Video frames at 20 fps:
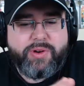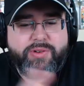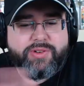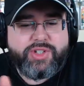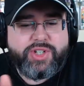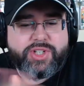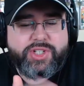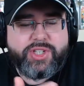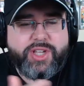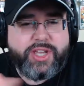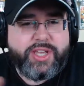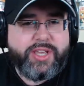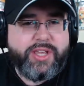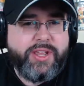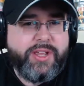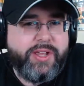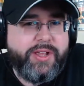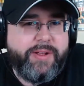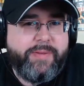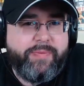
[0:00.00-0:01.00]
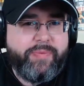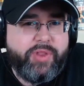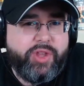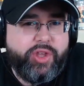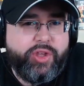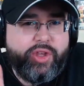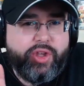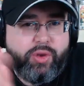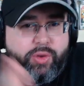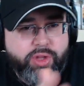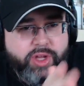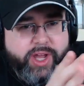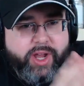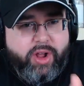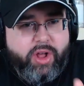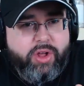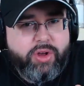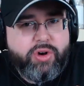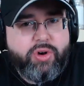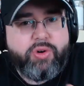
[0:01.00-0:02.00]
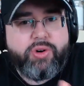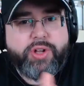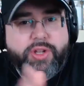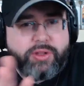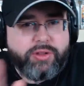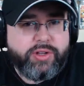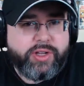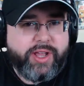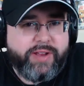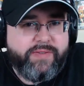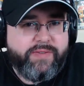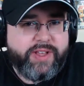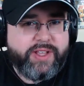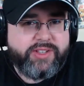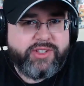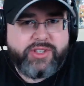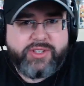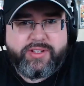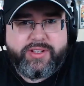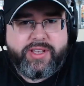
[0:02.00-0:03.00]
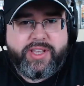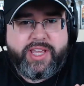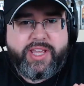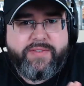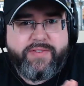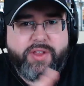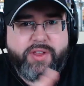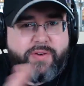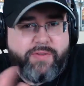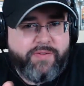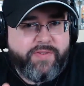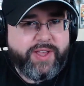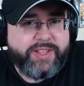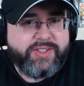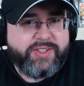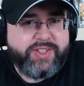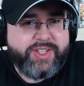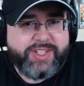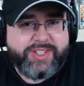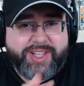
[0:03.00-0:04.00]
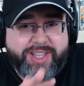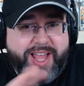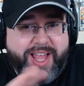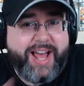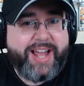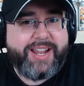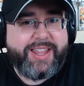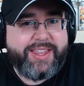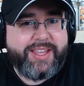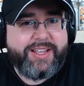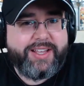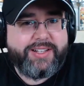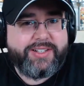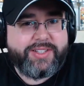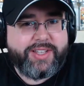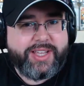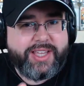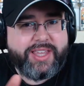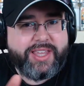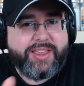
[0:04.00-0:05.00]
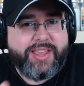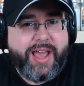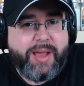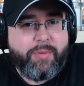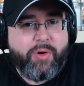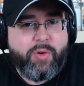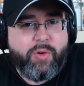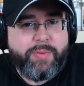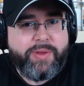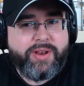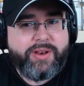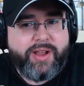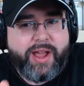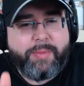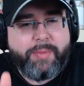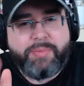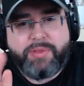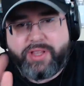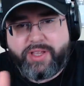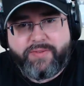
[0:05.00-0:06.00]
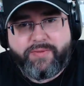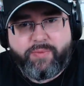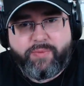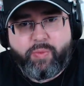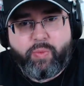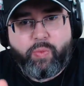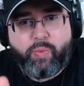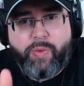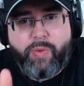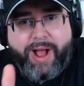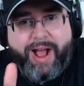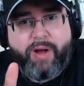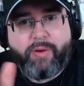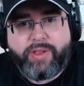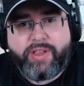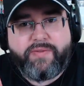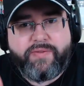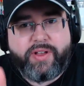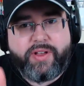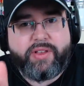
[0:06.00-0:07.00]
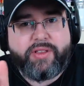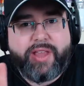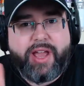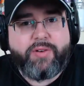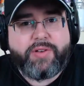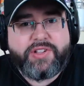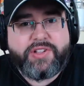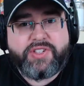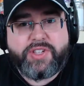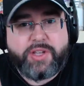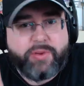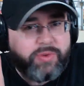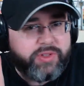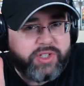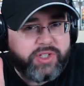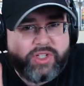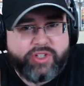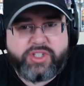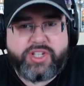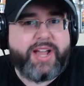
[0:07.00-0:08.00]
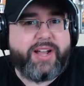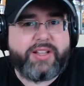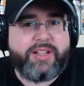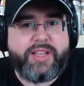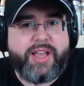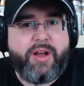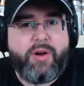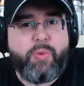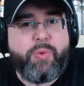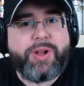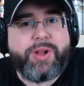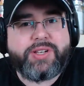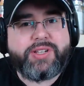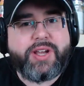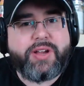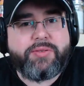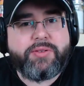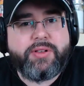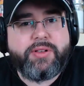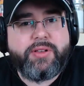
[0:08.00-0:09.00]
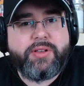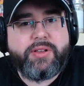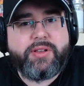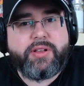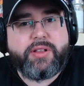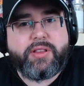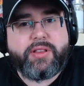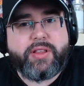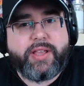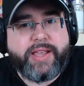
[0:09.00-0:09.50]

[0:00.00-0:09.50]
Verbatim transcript: it's just like you look at Hulk Hogan, you look at Vince. Even though Vince is a lot of things, like in that moment, I believe how he felt and how he said was exactly how it went down. Like